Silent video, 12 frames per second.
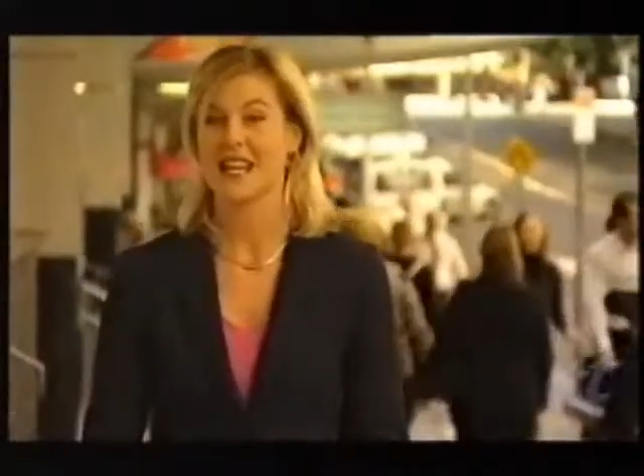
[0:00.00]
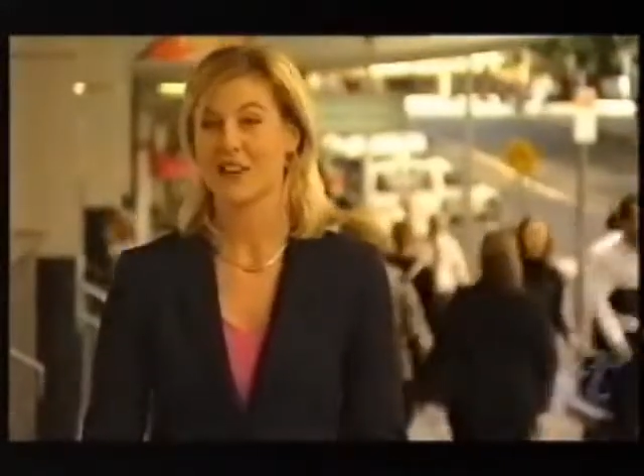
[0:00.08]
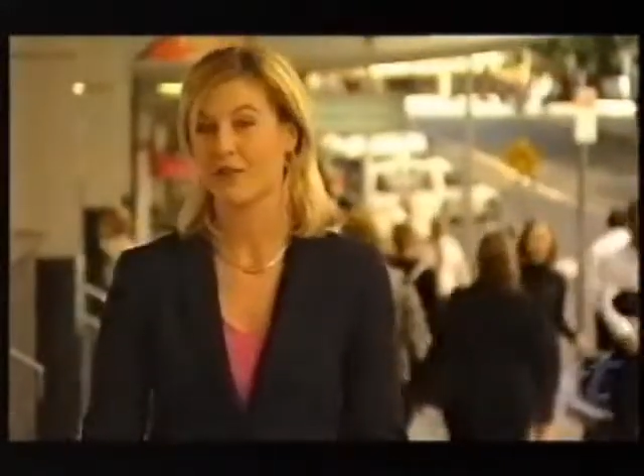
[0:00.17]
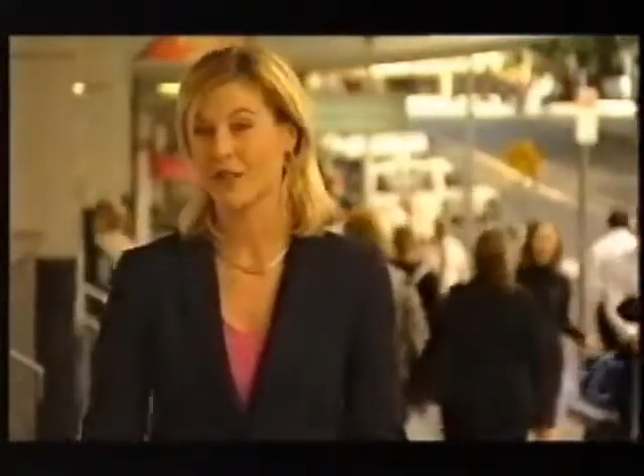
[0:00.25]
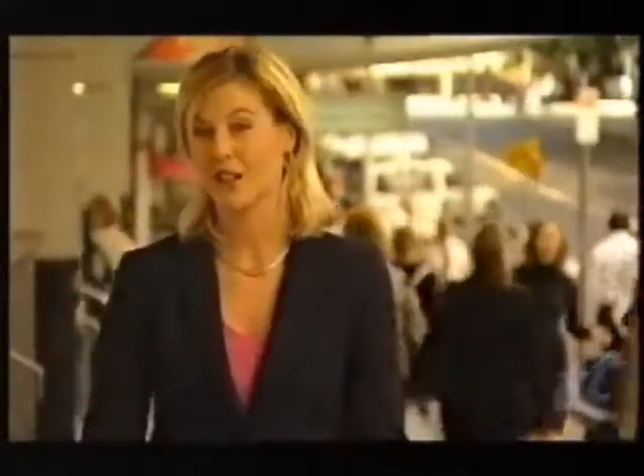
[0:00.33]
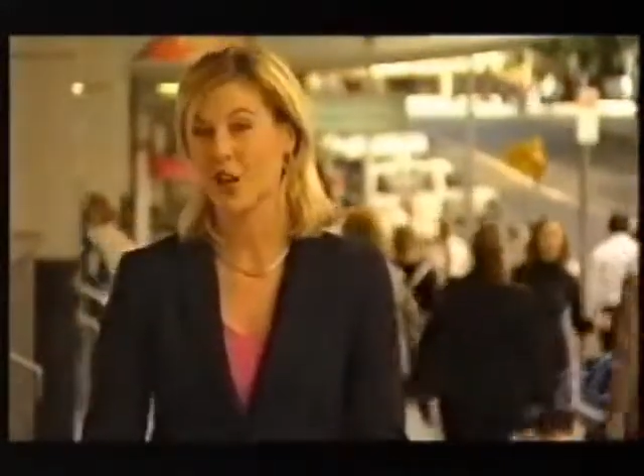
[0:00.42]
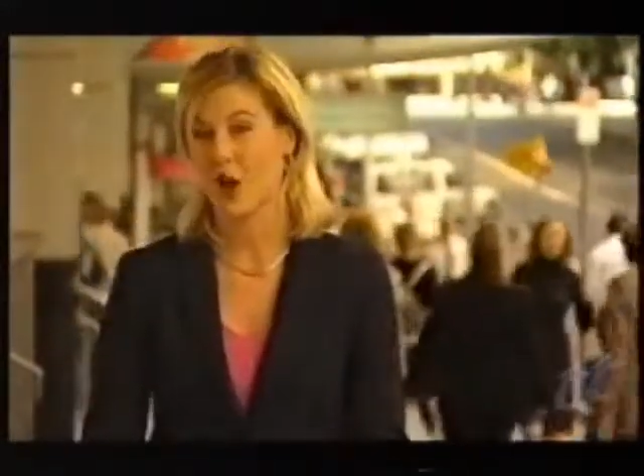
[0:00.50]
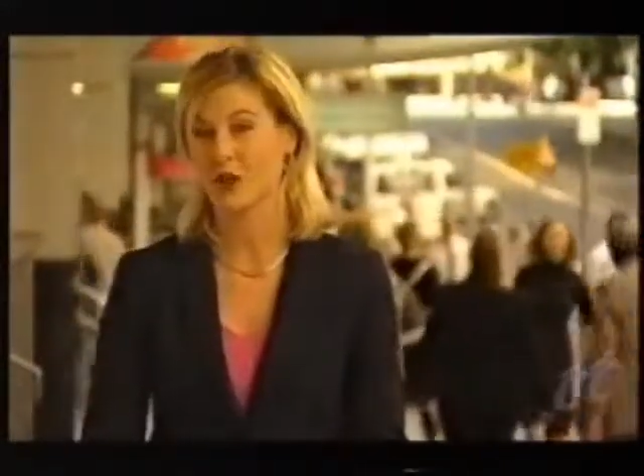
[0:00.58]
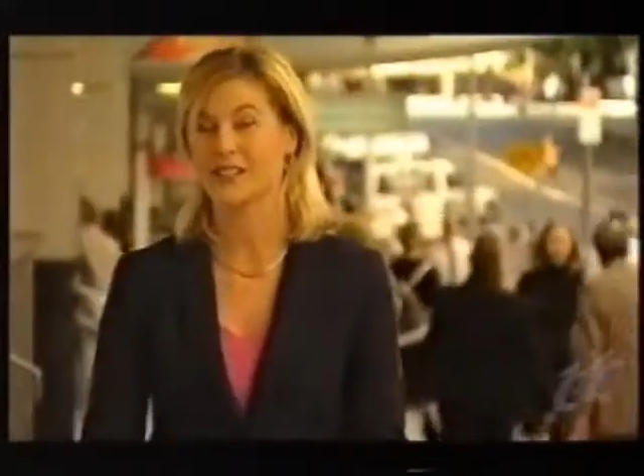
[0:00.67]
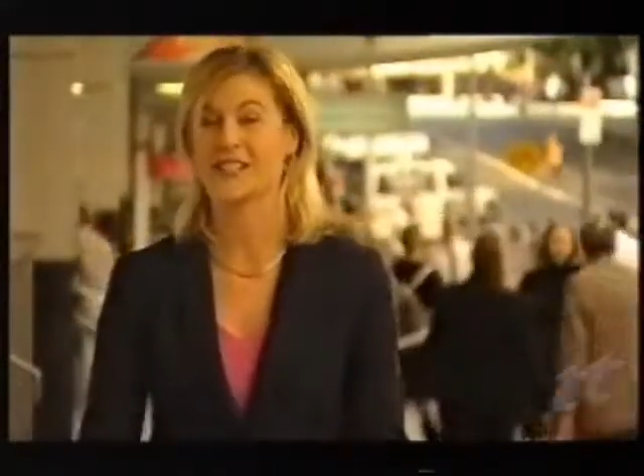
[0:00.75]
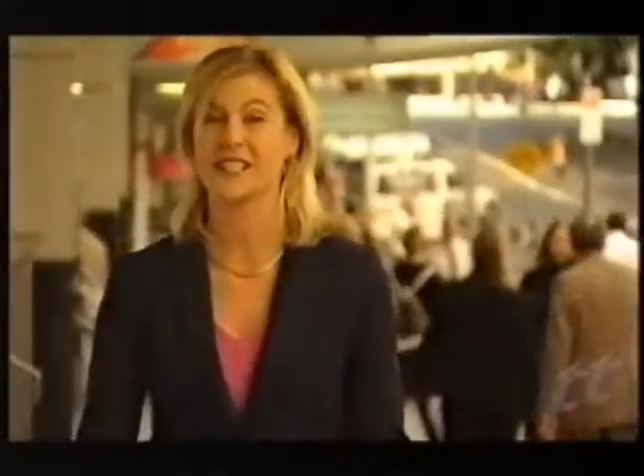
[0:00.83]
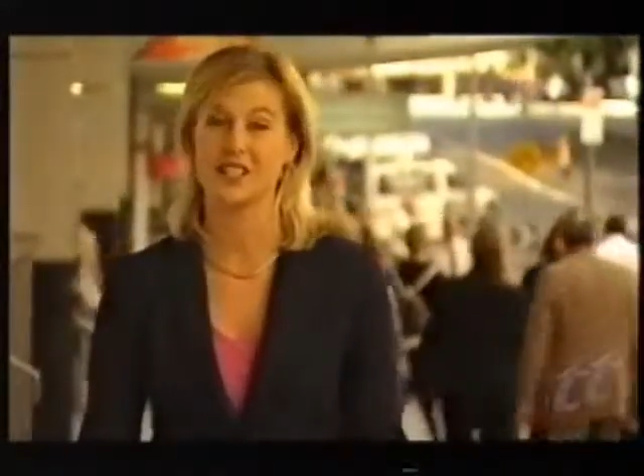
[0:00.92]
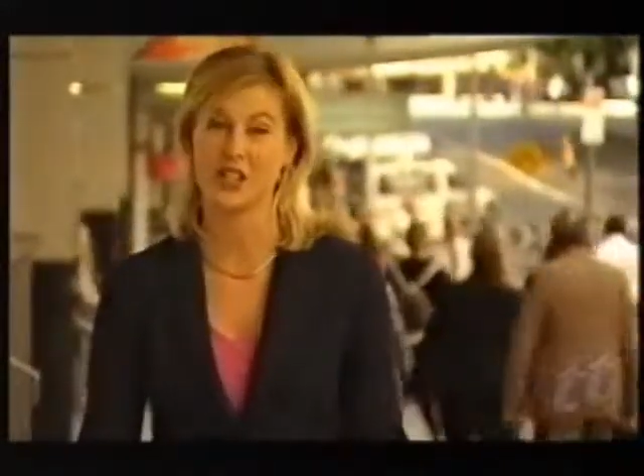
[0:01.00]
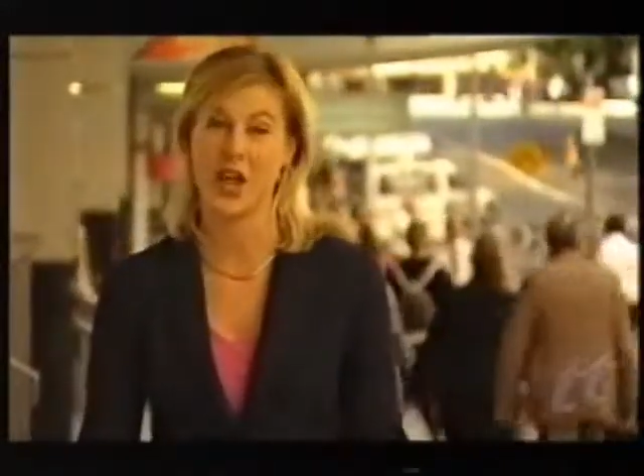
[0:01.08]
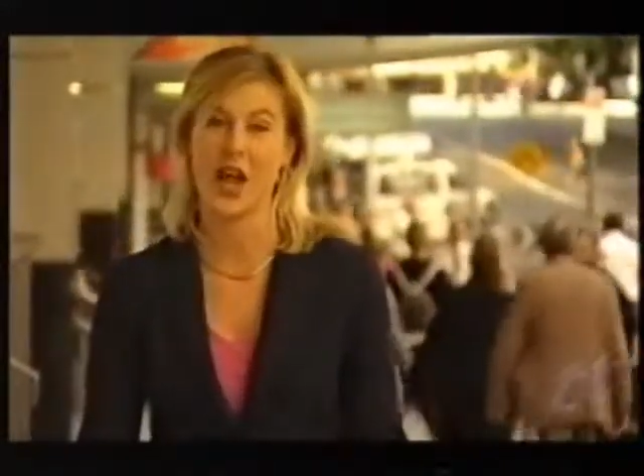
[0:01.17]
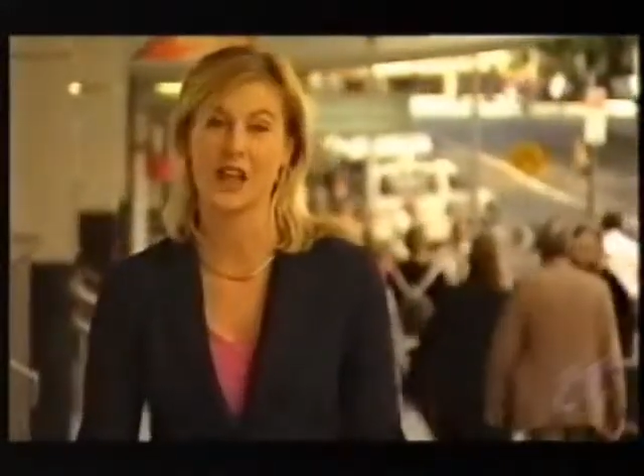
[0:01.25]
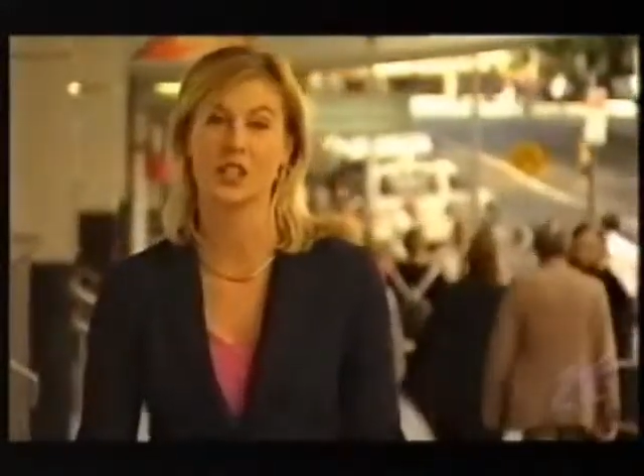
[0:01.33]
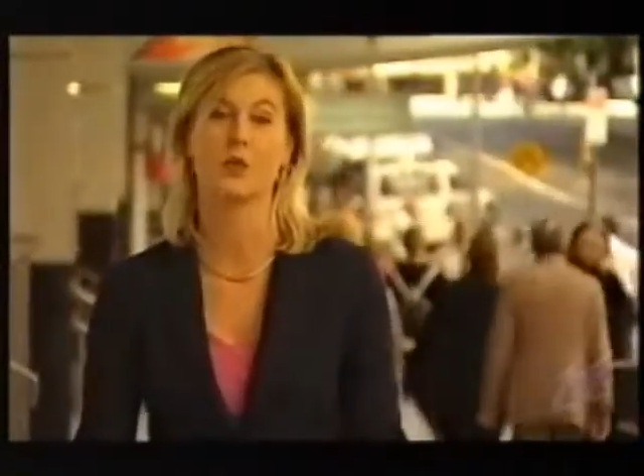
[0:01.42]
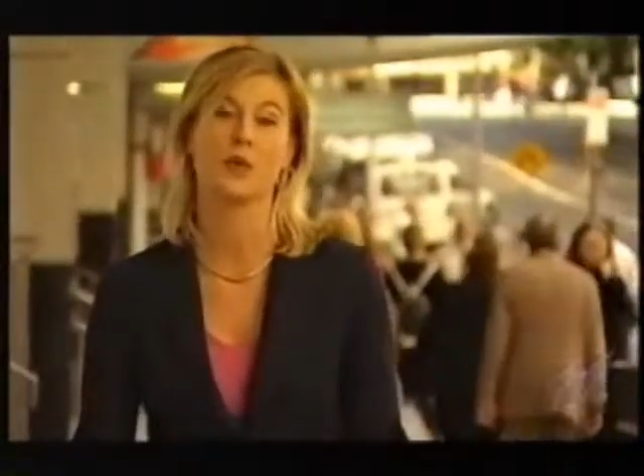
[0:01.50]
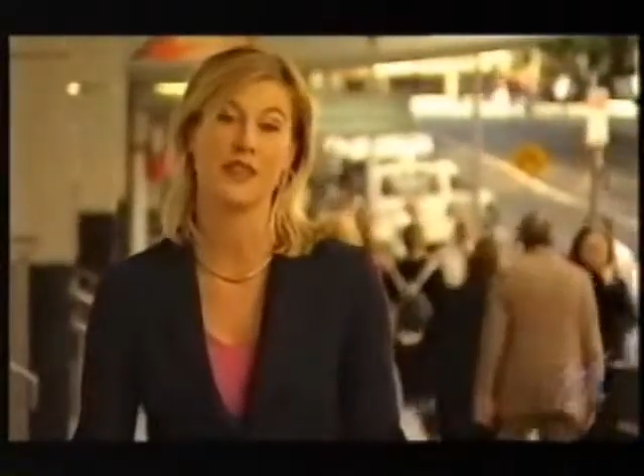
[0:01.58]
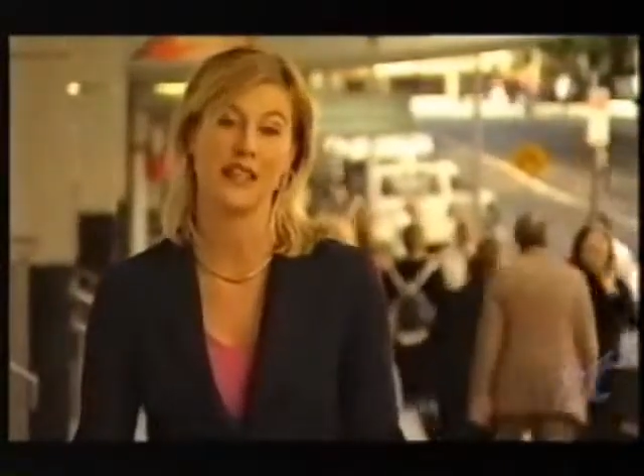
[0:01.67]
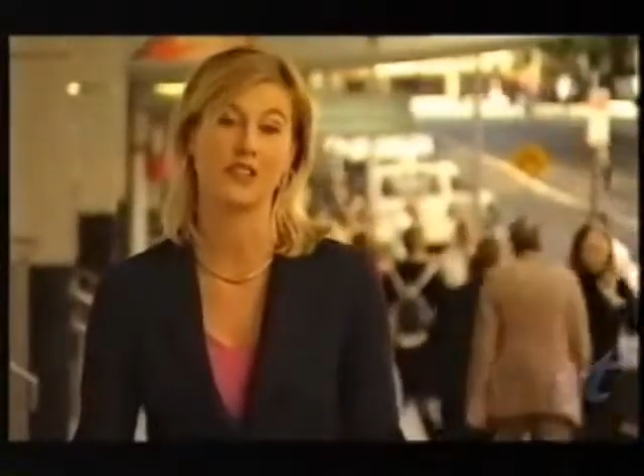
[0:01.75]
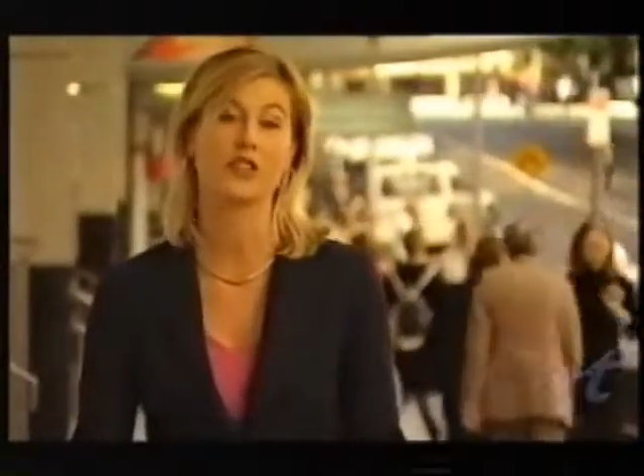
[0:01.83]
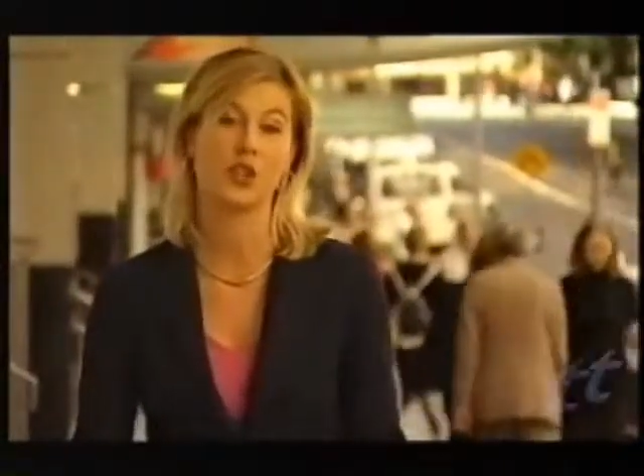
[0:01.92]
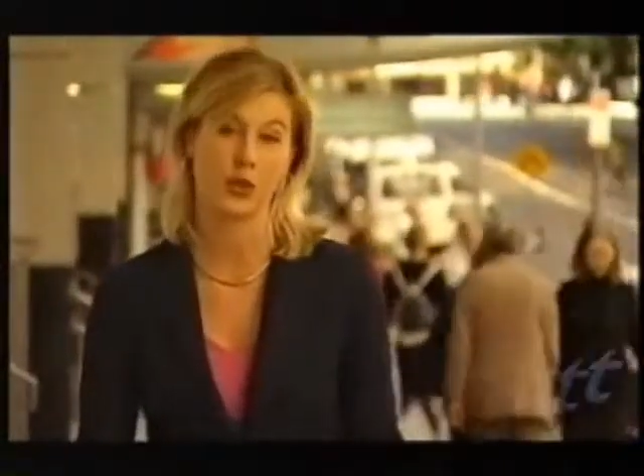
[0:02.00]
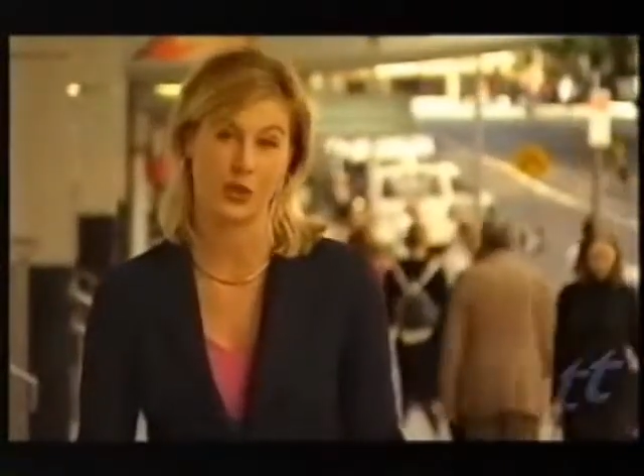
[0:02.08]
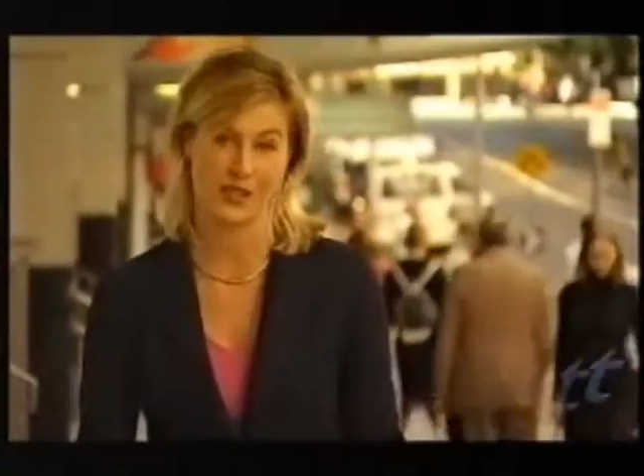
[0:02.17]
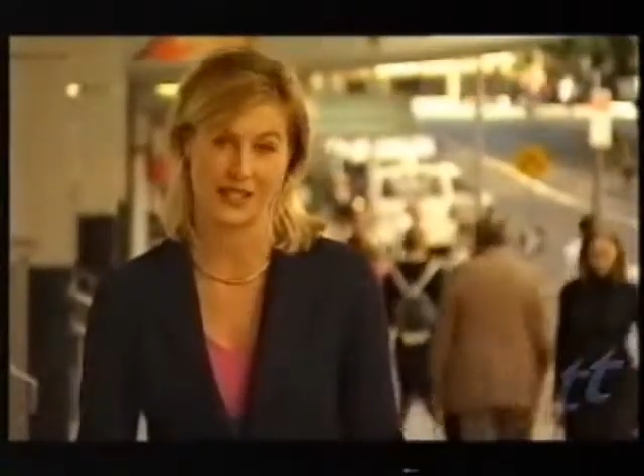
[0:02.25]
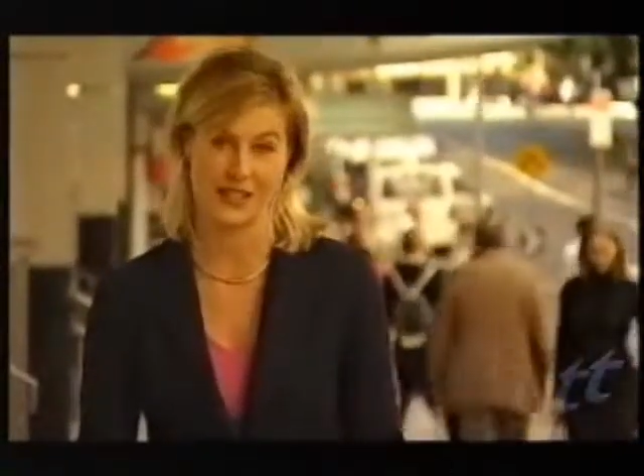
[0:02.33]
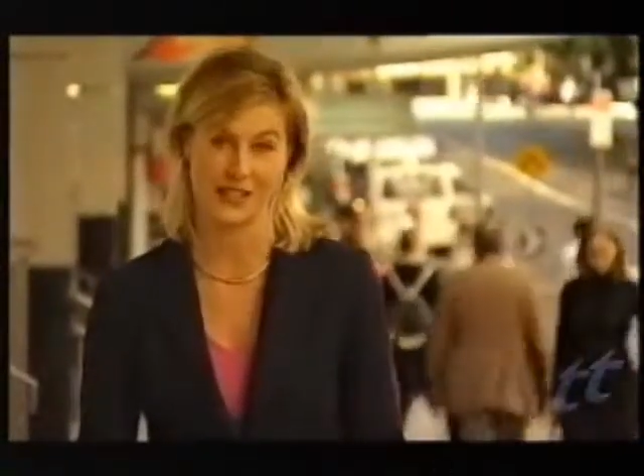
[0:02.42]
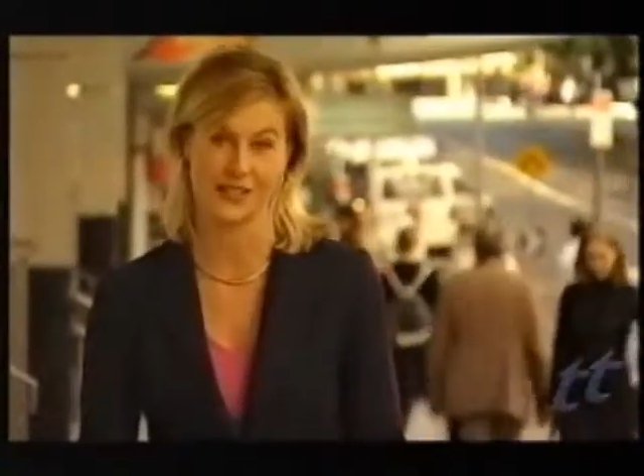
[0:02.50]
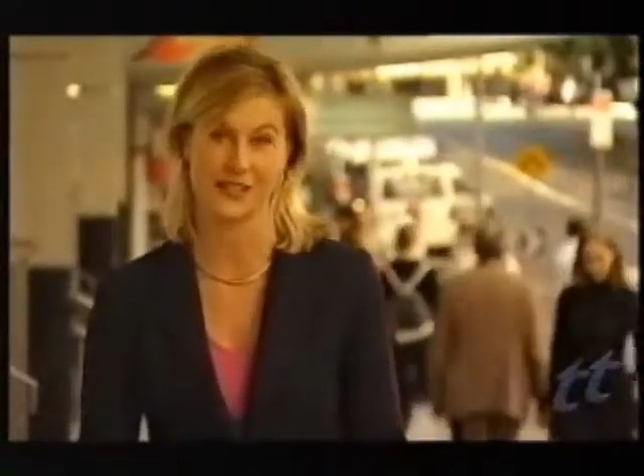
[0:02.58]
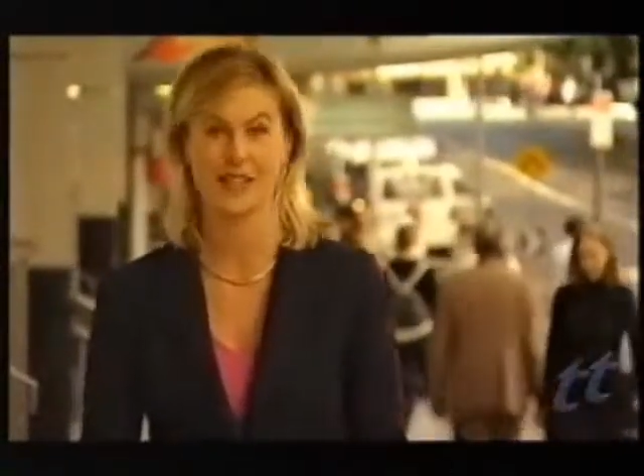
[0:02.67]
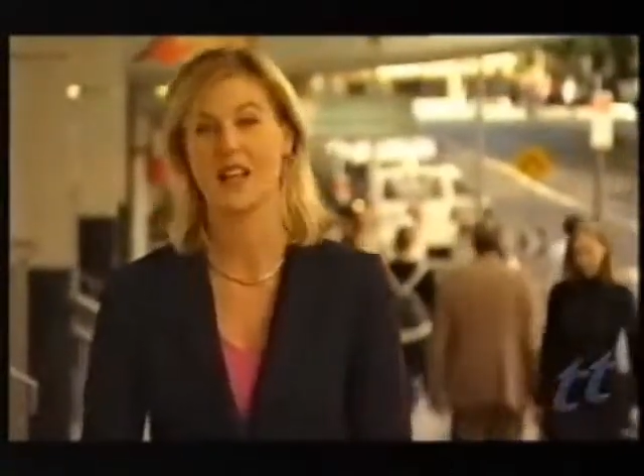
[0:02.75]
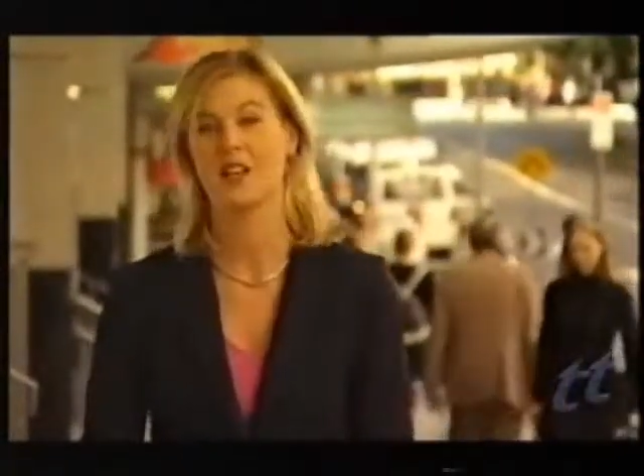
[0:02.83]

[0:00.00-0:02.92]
if the loan's discharged within 2 years.